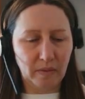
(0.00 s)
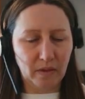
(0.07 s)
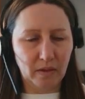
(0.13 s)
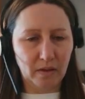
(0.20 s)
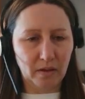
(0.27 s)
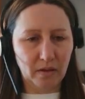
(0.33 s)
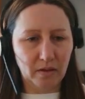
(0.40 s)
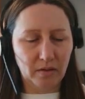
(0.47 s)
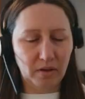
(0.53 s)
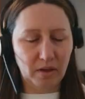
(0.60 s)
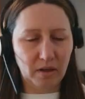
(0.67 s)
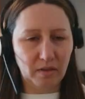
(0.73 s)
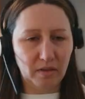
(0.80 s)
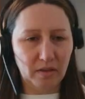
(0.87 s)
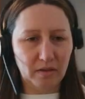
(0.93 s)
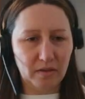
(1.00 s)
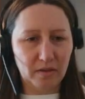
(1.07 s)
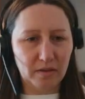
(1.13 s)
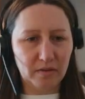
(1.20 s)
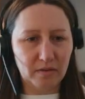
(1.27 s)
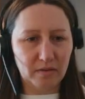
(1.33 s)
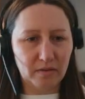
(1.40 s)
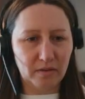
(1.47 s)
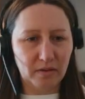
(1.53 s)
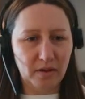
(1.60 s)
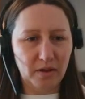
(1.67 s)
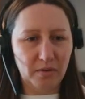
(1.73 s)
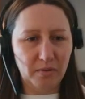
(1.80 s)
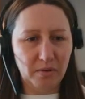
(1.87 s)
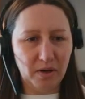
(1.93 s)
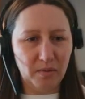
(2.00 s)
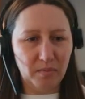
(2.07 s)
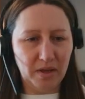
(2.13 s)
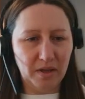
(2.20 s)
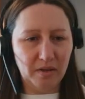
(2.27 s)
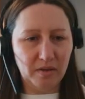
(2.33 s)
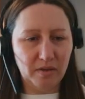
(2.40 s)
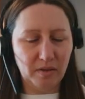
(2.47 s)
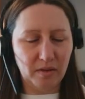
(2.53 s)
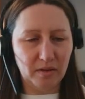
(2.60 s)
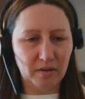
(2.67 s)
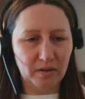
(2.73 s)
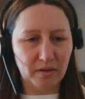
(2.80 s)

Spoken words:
Oh yeah, there's this new animation.